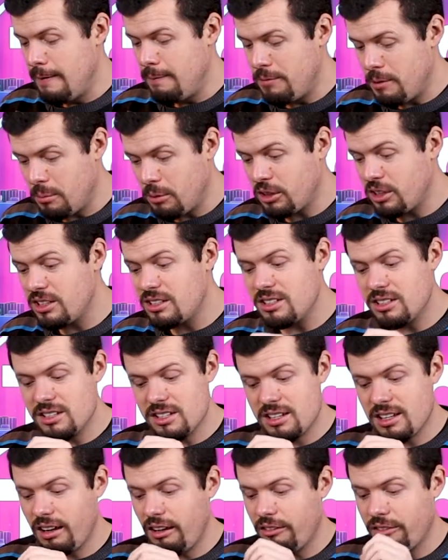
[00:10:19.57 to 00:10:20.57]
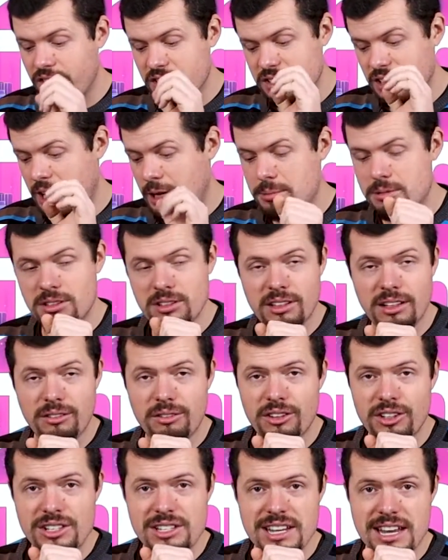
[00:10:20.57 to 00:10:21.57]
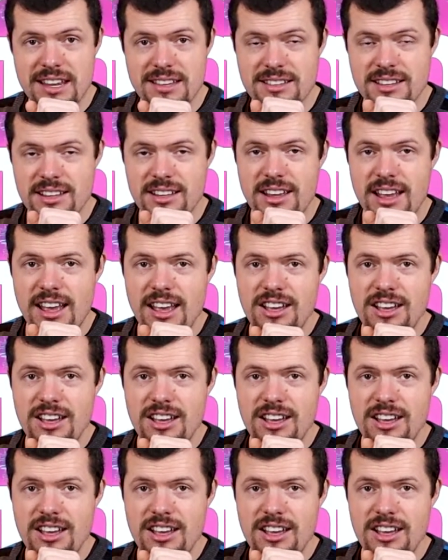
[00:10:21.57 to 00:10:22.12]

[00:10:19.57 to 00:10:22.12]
The monitor itself is absolutely fantastic